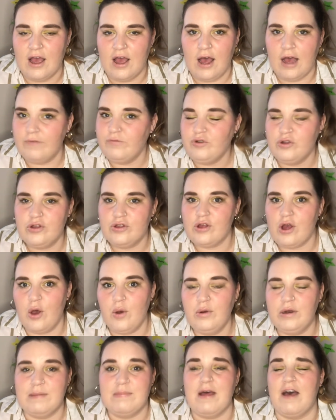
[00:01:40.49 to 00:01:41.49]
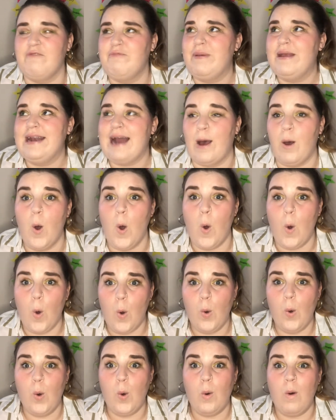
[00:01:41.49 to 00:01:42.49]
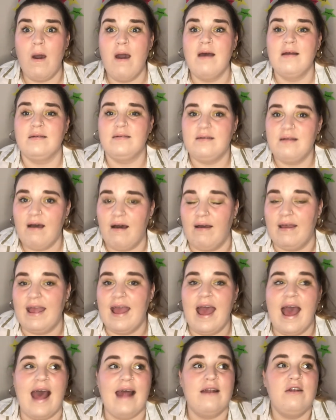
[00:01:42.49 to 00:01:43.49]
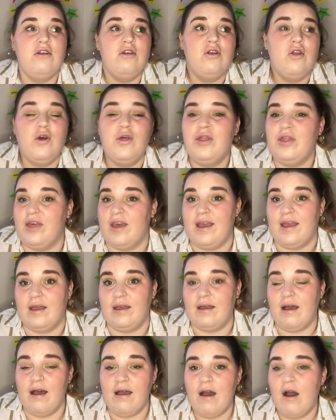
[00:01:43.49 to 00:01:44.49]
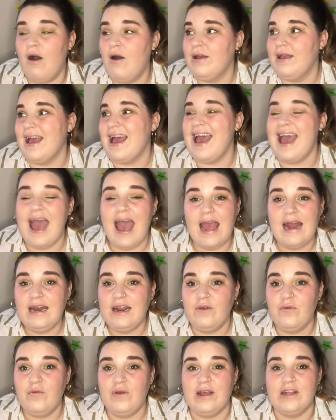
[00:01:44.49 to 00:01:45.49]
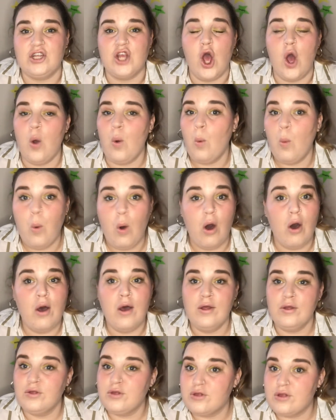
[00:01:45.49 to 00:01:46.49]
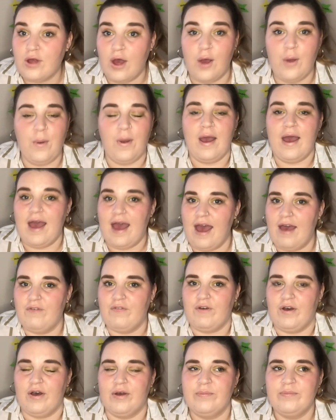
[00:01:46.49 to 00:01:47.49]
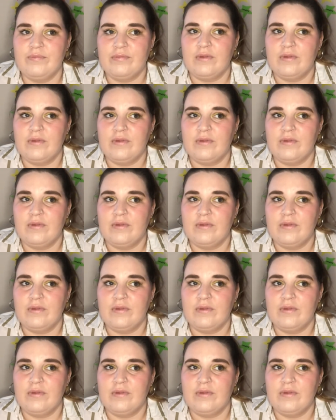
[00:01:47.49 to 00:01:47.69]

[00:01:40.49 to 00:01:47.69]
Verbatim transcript: I've just told him I've been out all night and nothing, I can't get any fish whatsoever.